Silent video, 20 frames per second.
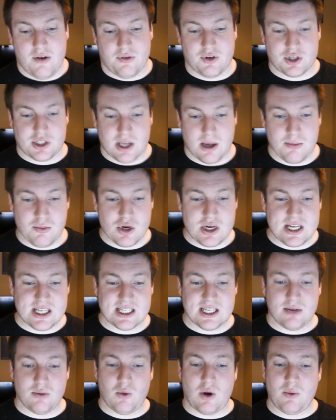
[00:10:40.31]
For some
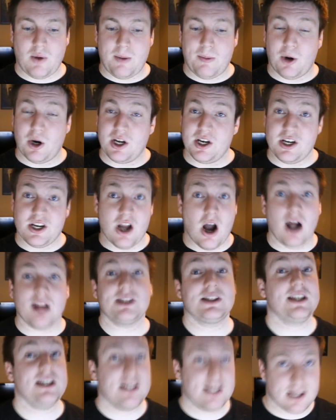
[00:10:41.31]
reason, when we put
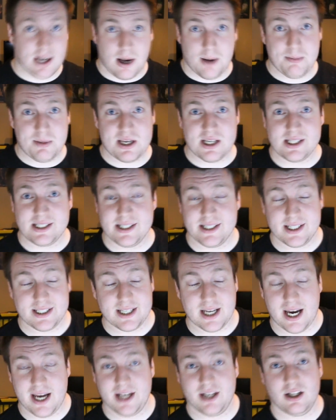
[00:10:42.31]
Nazi zombies in
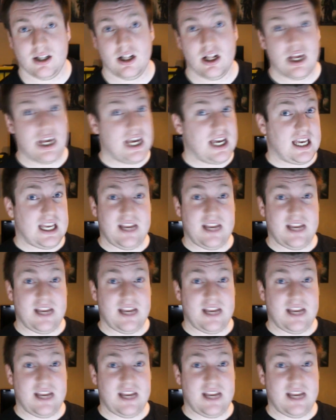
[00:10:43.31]
the title,